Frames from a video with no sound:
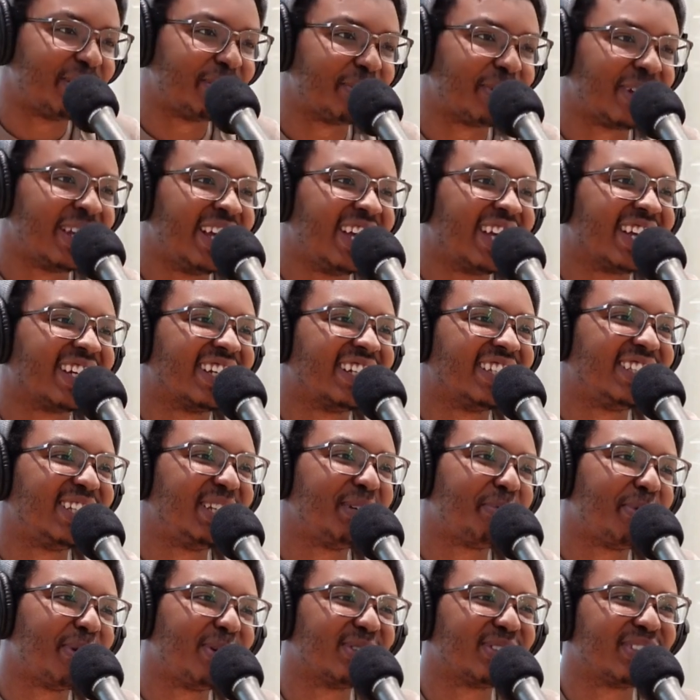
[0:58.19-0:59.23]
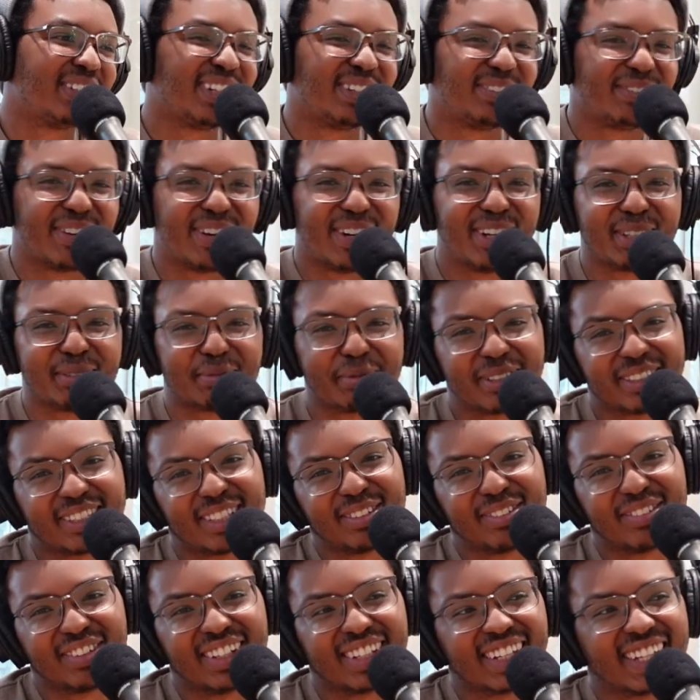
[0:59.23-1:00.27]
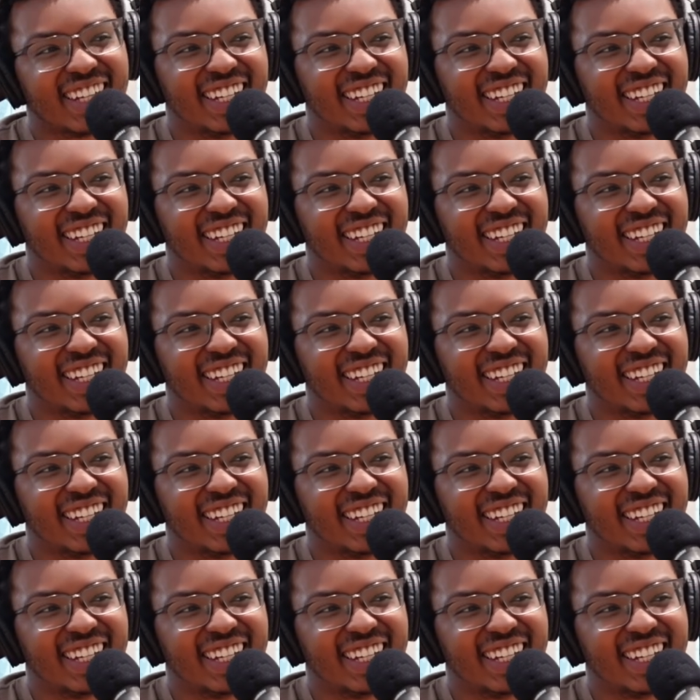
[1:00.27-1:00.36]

Oh, yeah. Because he posted a very specific